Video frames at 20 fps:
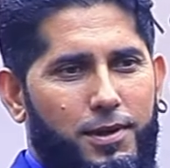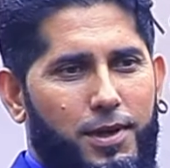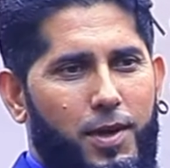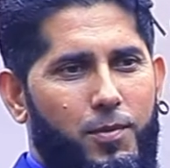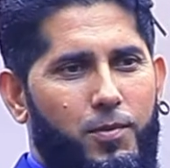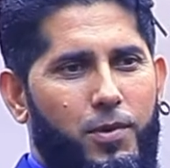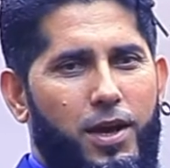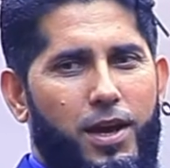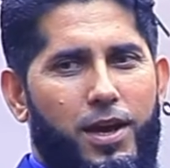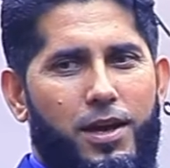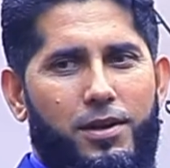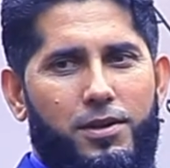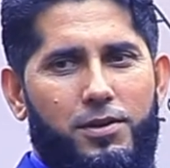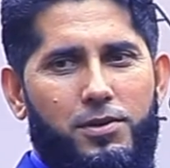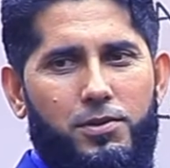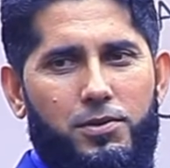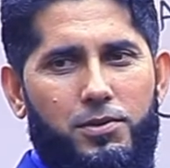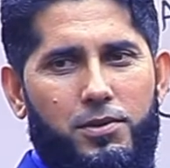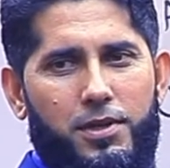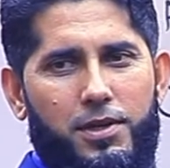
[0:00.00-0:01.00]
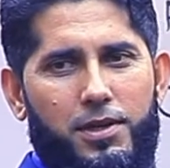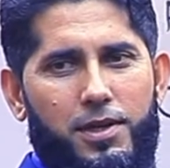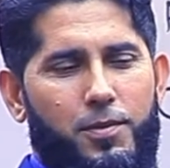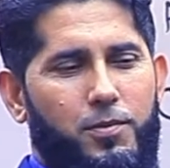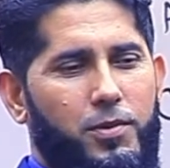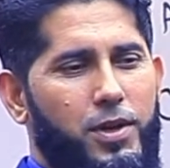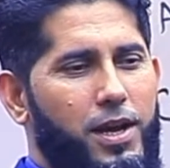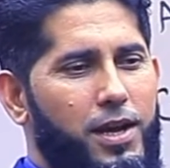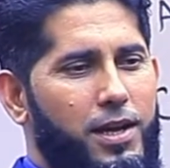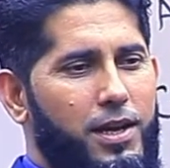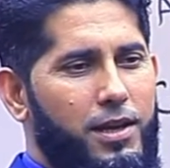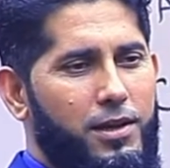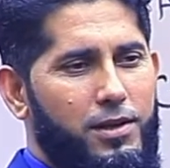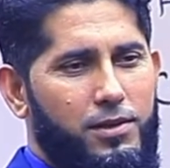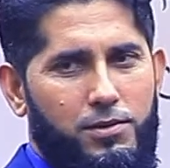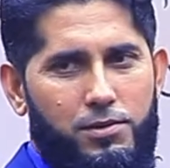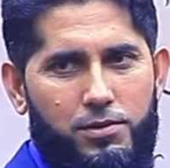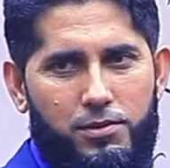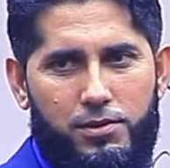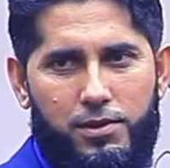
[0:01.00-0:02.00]
I'm gonna do that. I'm not
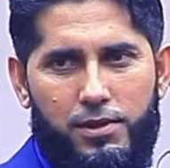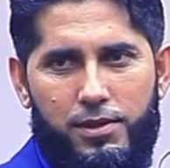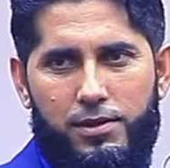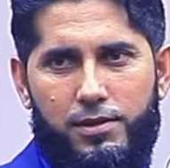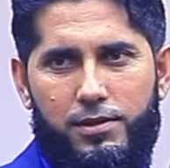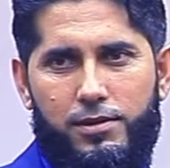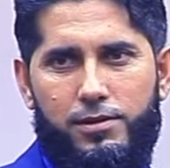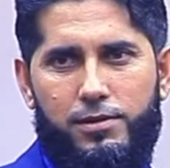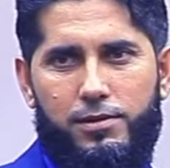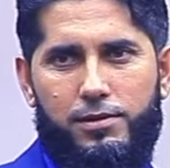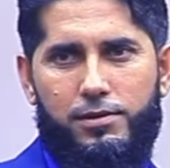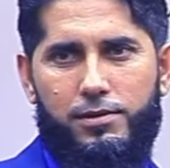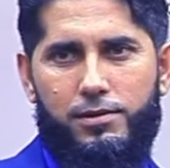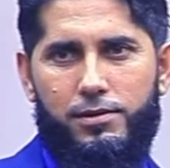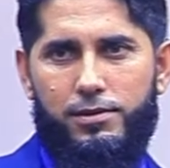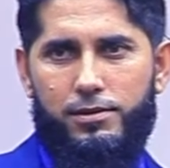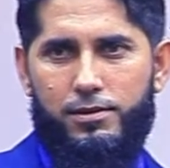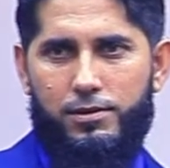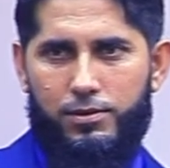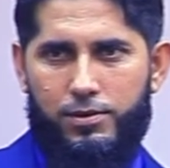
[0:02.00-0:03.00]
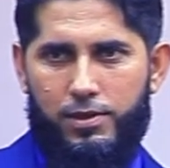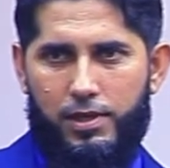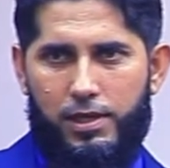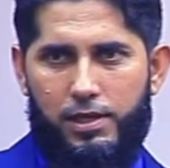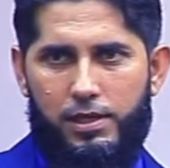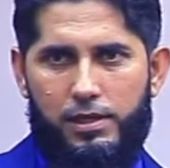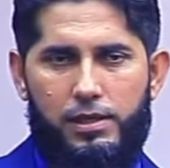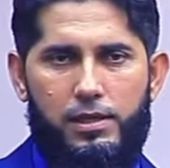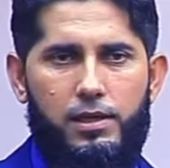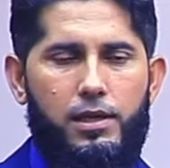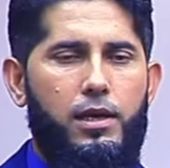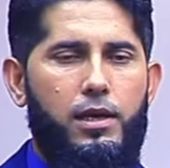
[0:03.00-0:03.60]
gonna do that. Okay?